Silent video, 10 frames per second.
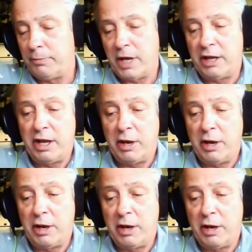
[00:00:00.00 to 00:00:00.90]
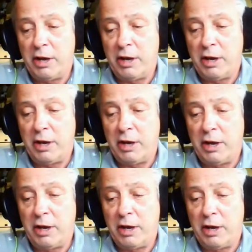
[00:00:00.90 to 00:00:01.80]
And they were able to
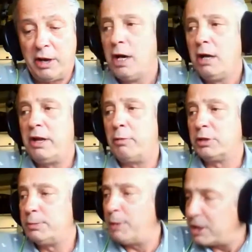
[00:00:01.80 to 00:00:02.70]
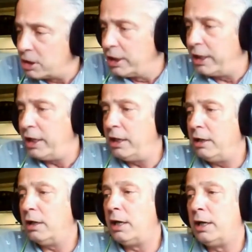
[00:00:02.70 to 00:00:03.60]
transport them. They were specially